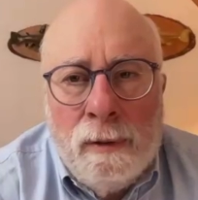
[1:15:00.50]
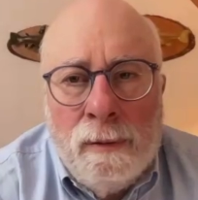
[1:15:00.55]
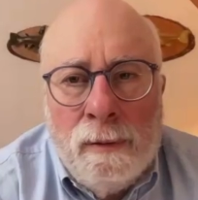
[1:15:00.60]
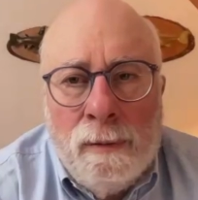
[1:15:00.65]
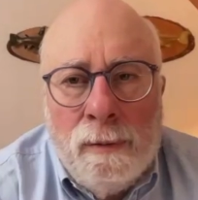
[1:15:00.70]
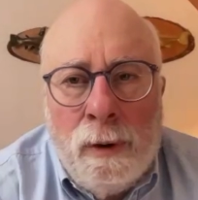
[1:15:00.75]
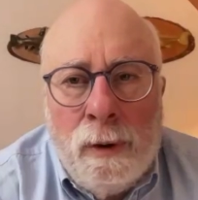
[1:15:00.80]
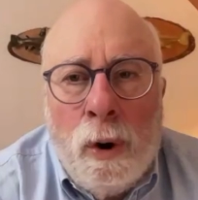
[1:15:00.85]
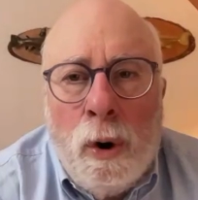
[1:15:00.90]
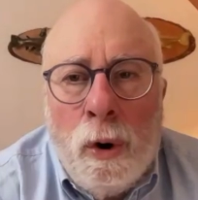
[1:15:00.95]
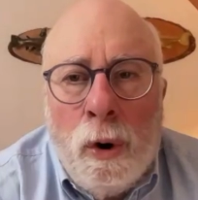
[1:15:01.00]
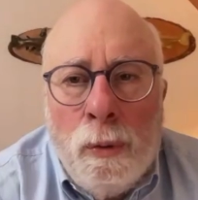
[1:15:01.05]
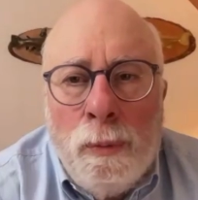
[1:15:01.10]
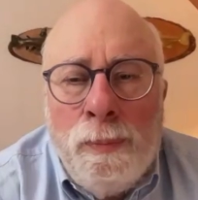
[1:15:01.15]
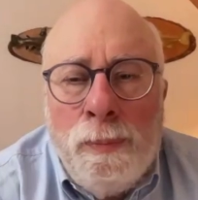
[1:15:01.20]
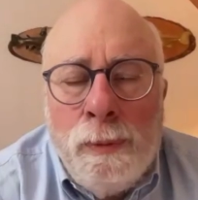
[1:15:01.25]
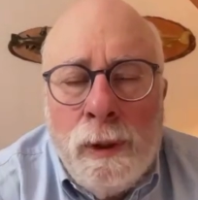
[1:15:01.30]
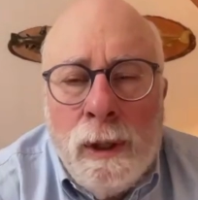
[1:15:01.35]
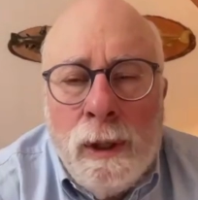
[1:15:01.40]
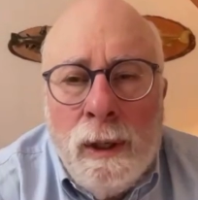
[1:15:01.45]
have
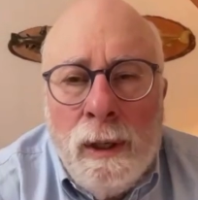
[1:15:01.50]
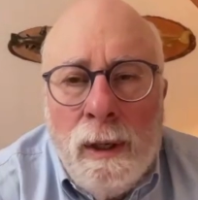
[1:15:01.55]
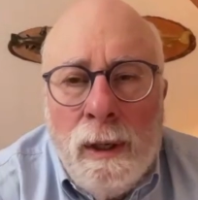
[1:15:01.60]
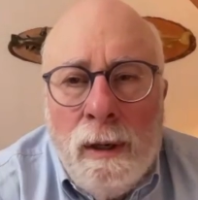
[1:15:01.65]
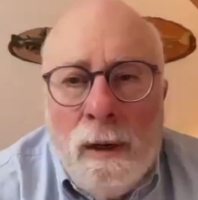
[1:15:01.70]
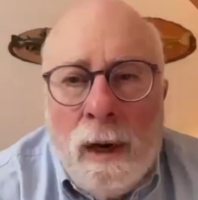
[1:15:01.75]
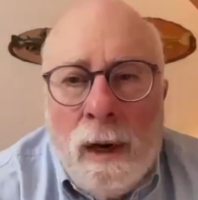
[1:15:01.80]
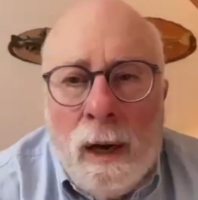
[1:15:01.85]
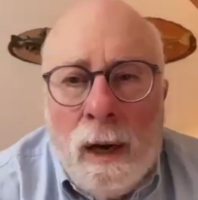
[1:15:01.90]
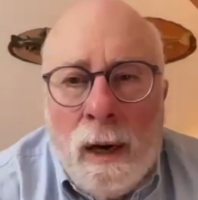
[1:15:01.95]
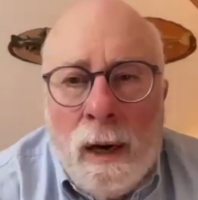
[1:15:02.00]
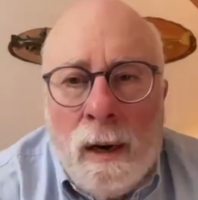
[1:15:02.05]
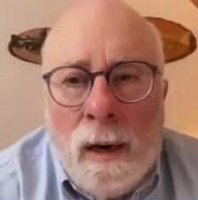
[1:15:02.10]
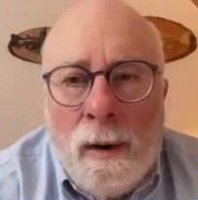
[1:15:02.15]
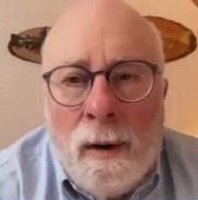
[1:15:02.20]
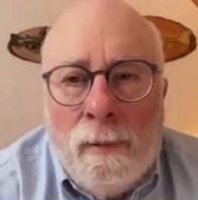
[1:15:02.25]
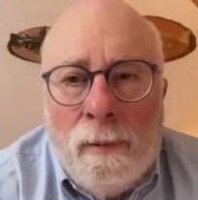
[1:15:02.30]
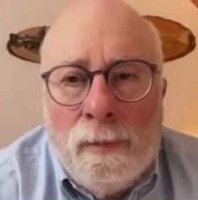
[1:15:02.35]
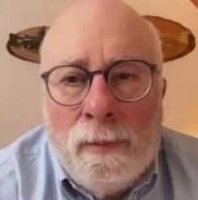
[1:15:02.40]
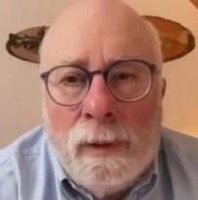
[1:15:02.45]
hoped
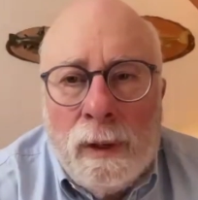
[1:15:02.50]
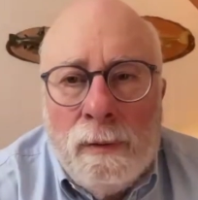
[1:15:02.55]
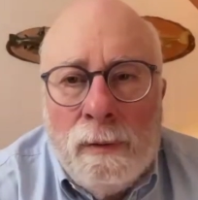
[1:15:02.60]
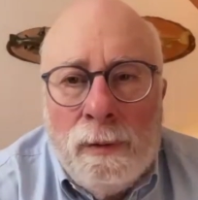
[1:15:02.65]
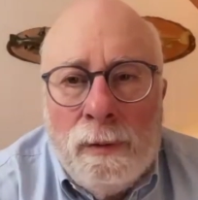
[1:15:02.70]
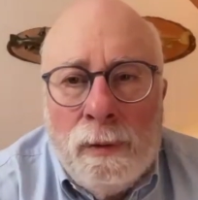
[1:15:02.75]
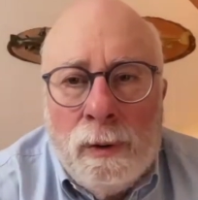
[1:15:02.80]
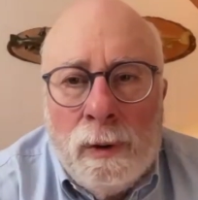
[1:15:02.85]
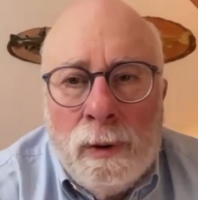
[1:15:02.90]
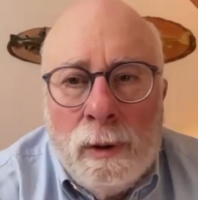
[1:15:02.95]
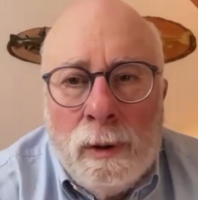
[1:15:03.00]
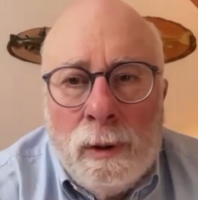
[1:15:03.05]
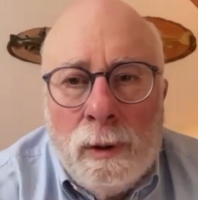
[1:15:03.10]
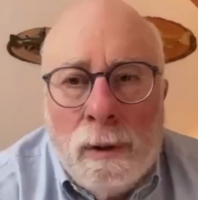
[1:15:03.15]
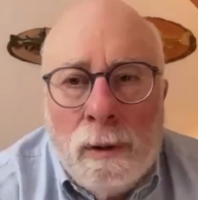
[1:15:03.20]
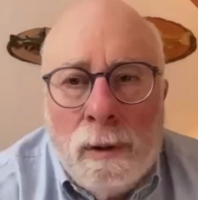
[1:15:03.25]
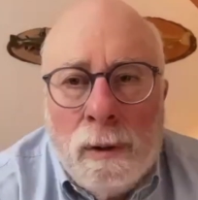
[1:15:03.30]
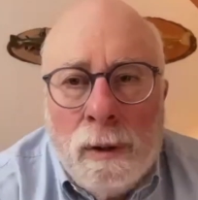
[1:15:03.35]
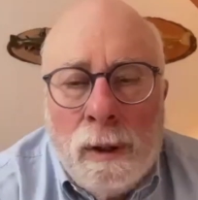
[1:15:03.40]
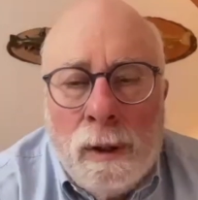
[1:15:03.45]

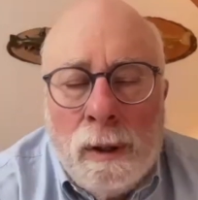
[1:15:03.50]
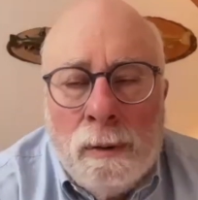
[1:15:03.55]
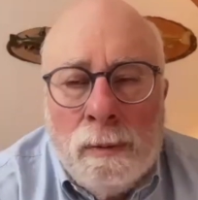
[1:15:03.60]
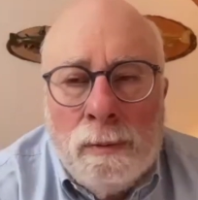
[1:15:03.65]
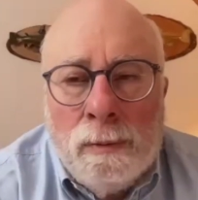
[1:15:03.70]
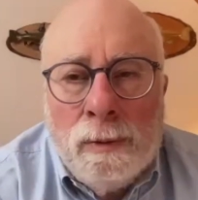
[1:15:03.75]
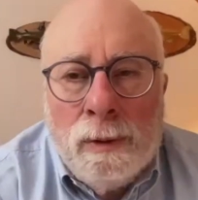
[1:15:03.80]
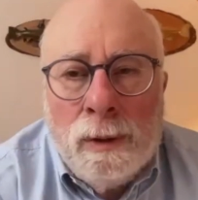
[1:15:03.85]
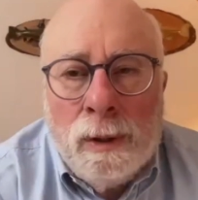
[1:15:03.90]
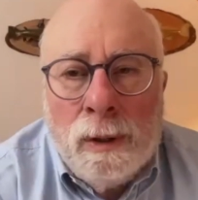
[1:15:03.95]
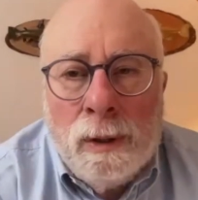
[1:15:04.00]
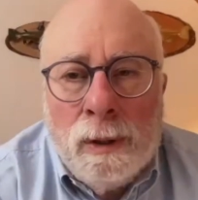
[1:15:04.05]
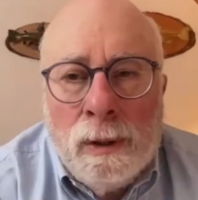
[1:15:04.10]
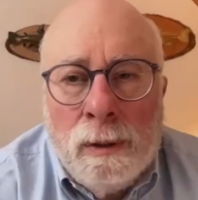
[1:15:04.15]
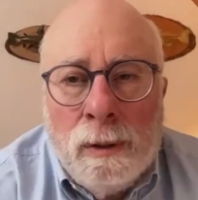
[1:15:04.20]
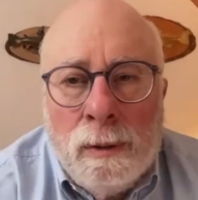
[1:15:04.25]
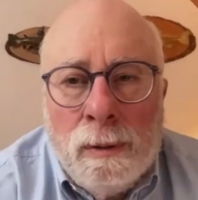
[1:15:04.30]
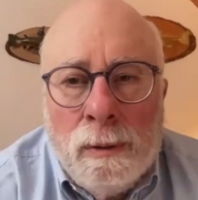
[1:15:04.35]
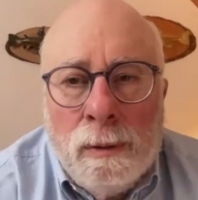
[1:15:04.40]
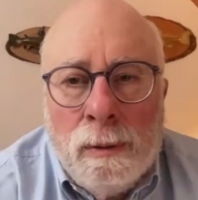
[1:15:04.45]
for,
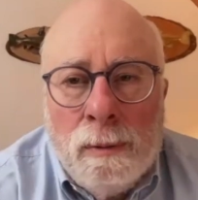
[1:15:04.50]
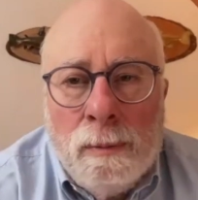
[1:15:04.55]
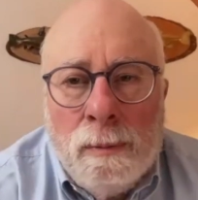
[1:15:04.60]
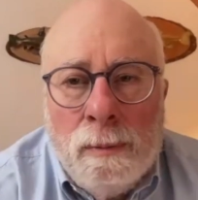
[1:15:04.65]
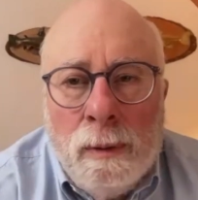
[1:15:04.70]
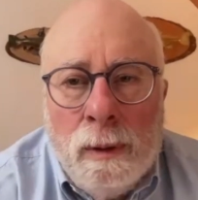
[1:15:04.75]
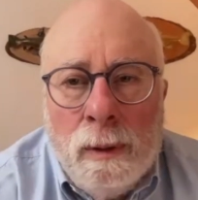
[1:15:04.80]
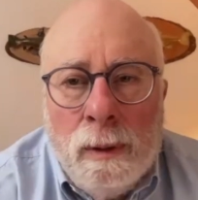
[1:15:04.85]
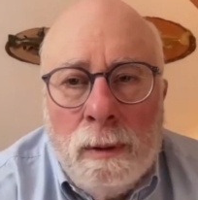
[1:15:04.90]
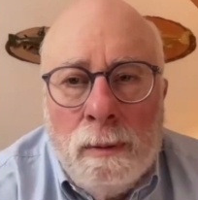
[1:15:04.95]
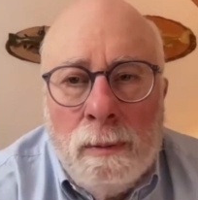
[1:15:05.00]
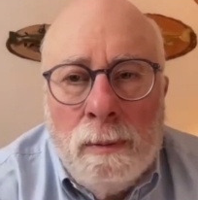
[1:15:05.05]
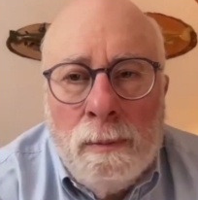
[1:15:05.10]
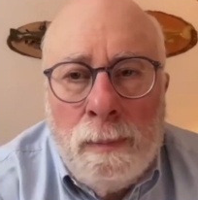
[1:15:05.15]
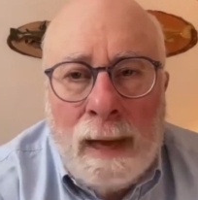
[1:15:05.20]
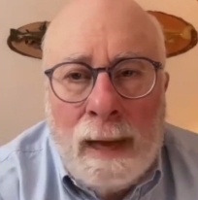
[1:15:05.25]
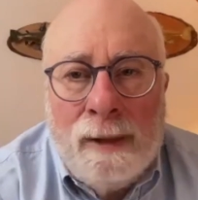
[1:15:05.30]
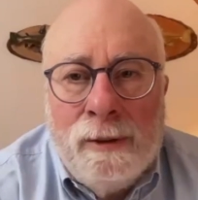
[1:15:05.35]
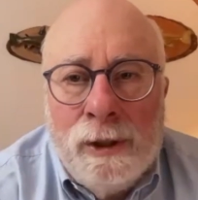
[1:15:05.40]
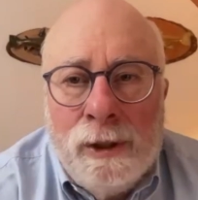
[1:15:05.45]
the
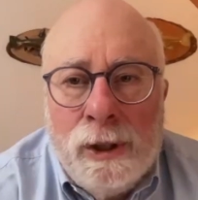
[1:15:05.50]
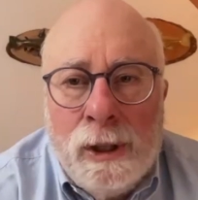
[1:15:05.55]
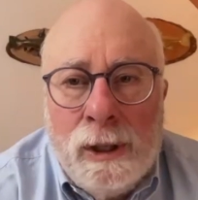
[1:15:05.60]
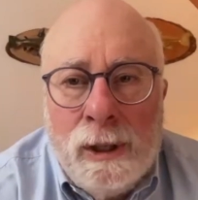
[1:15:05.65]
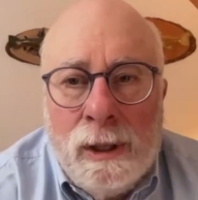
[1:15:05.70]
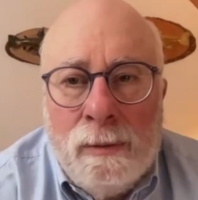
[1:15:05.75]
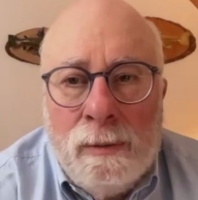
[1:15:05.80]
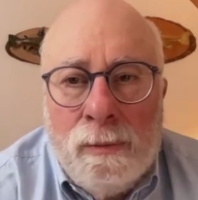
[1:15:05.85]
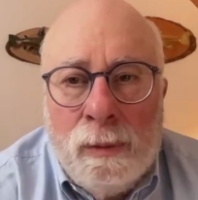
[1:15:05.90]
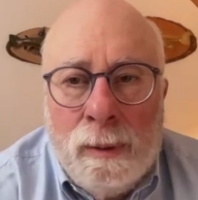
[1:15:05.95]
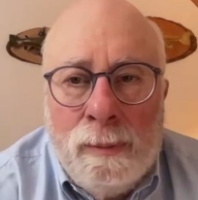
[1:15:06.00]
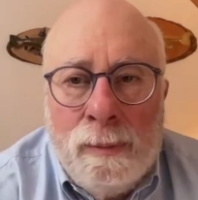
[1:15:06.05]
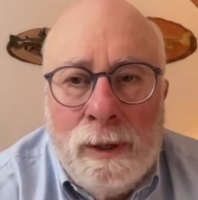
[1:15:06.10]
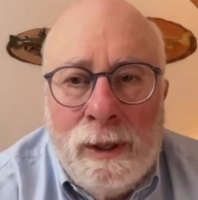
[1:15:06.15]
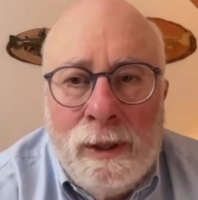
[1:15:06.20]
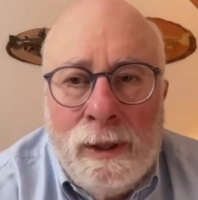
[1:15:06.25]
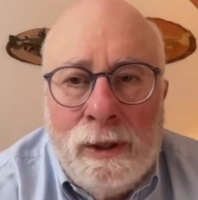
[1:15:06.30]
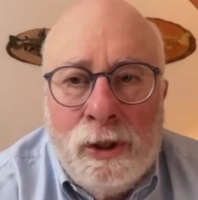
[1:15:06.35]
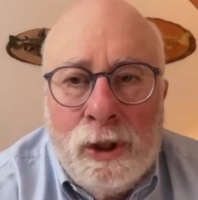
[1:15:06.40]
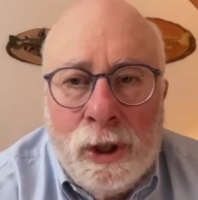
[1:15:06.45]
Palestinian women
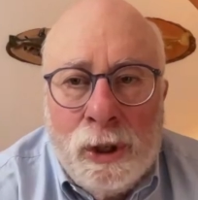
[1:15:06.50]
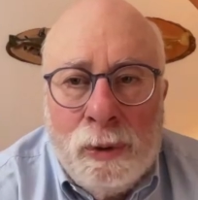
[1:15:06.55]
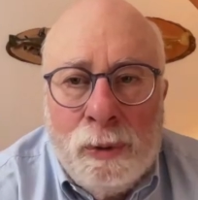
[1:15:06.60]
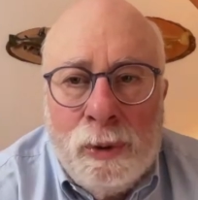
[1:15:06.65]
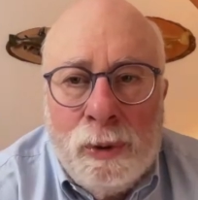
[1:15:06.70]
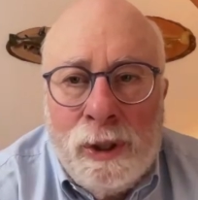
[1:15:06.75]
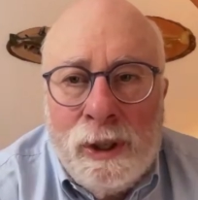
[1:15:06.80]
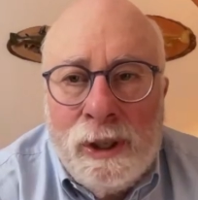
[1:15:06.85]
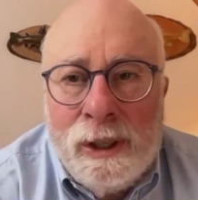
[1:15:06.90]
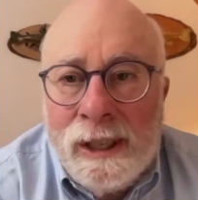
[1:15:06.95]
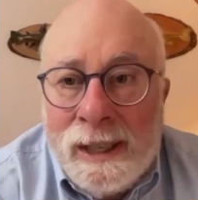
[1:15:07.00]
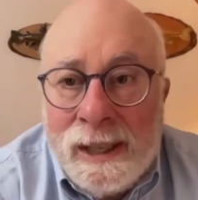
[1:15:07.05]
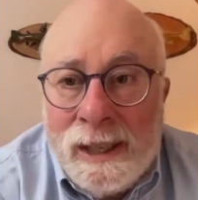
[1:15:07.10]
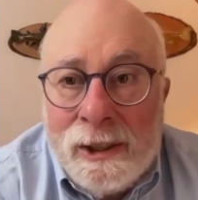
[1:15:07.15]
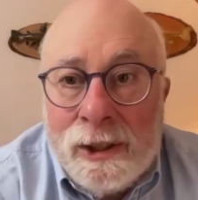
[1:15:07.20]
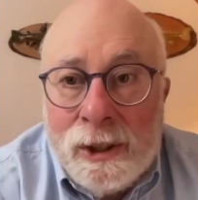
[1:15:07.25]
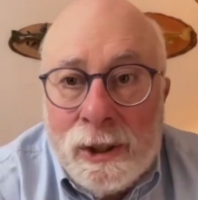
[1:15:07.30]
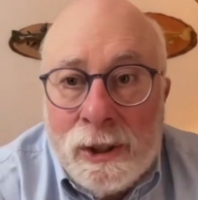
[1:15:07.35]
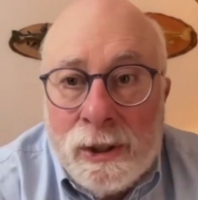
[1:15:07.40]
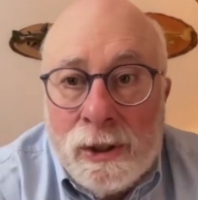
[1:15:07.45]
and children,
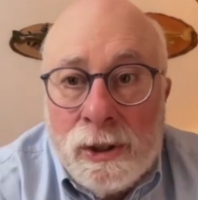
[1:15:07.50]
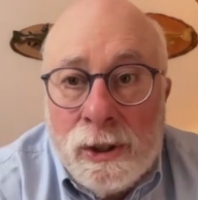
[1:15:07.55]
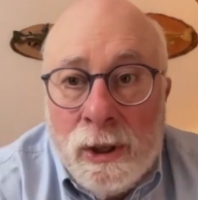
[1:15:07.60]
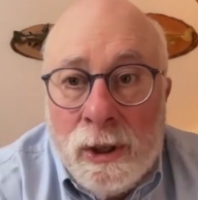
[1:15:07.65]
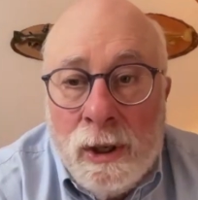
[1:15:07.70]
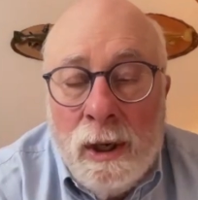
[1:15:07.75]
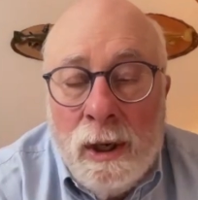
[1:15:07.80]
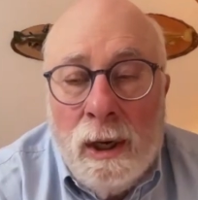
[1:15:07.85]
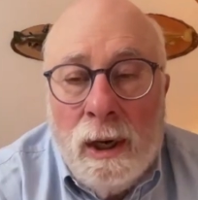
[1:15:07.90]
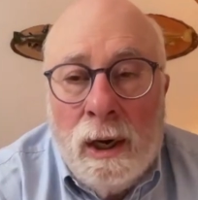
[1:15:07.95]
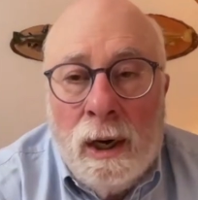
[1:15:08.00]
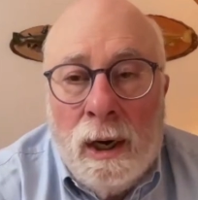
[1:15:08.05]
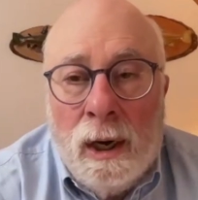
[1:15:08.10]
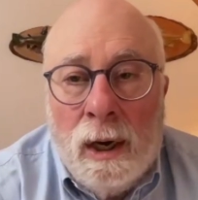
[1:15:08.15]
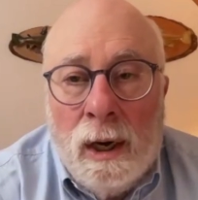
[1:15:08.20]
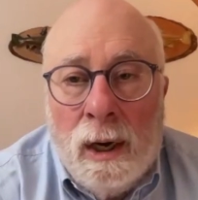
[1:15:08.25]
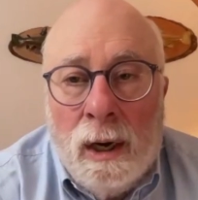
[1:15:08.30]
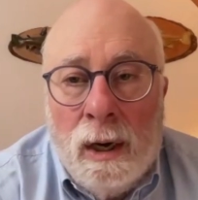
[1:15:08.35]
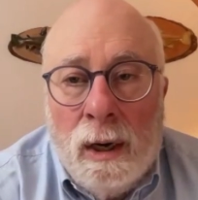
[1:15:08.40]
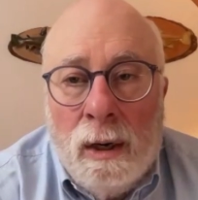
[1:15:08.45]
innocents
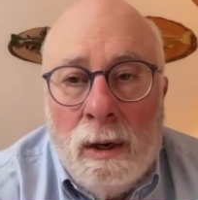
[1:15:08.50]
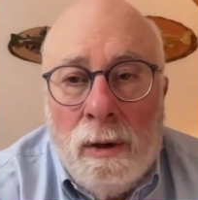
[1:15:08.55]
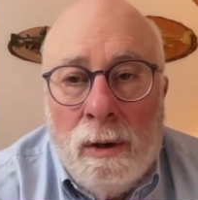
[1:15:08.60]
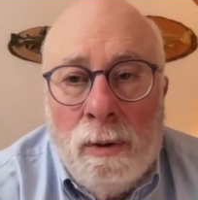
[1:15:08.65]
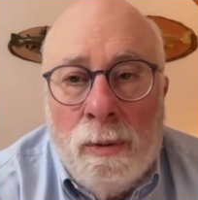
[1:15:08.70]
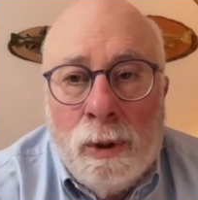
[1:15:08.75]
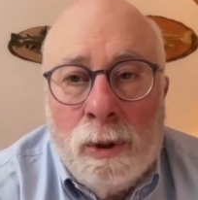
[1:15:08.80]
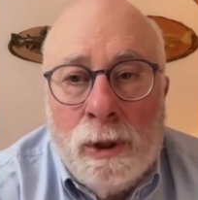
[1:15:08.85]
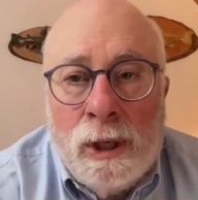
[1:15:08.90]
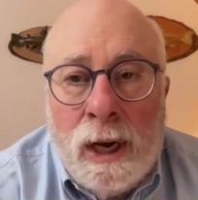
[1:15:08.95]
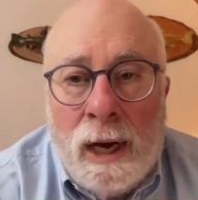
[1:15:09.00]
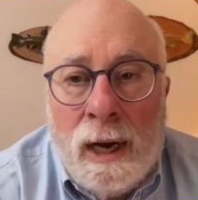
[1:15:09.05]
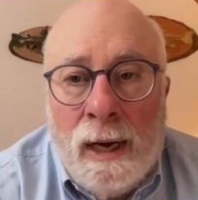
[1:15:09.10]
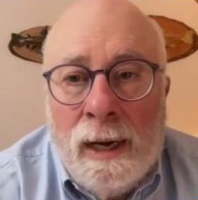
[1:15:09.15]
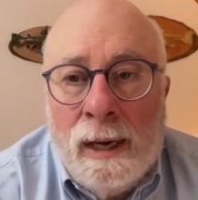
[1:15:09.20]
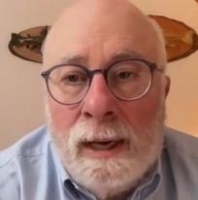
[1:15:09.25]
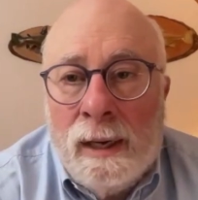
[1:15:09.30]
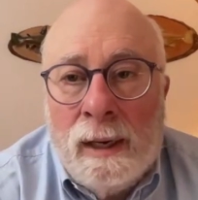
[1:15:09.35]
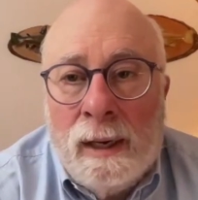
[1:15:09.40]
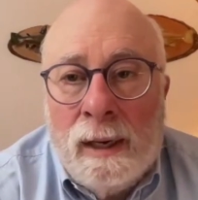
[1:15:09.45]
who are
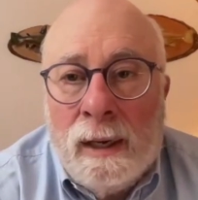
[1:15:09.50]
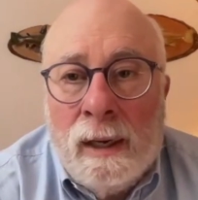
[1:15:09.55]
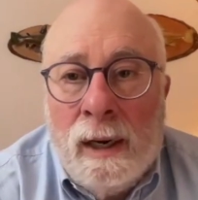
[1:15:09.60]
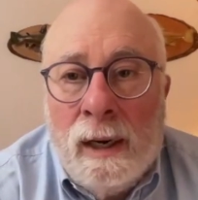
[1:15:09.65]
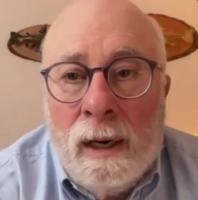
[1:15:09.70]
dying